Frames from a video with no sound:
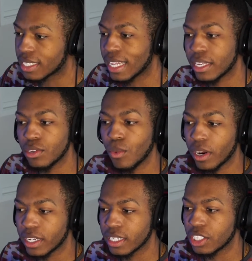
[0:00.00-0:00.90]
It's like you
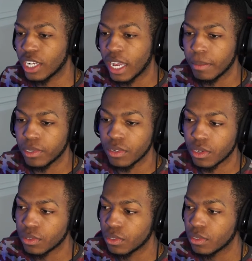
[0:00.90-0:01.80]
working a job, you
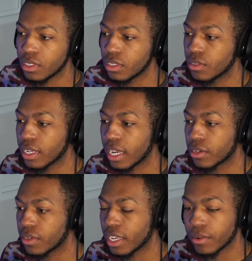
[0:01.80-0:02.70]
know, you're not
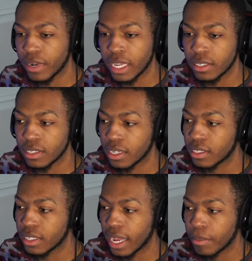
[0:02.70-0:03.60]
going to get a raise.
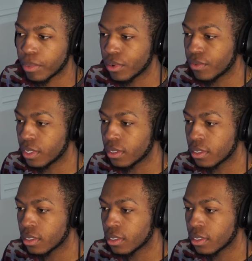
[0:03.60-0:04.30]
Nothing's not improving.